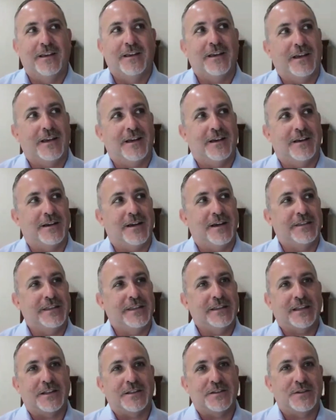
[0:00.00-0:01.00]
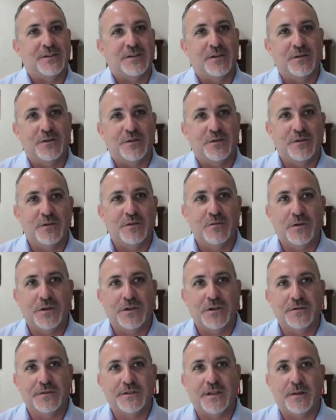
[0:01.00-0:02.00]
I think that's so true what
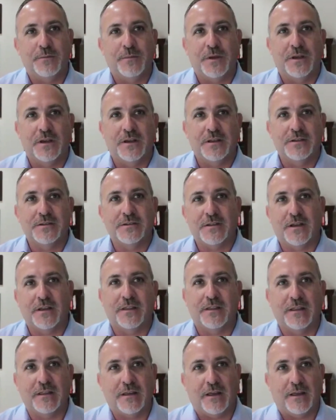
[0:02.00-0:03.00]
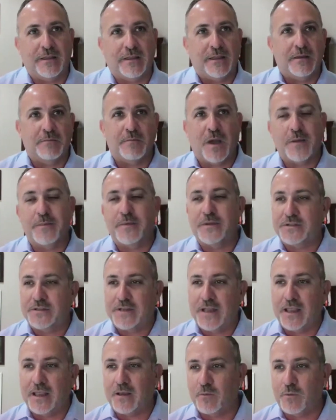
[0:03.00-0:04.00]
you said because I think my
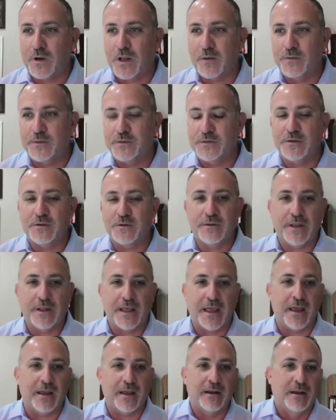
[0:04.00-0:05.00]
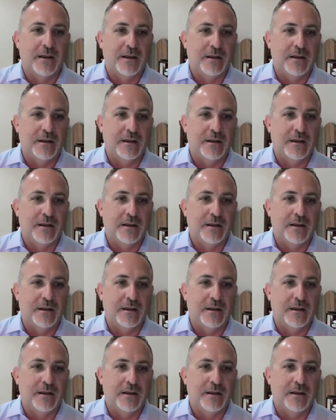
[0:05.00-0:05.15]
mistake when I was doing that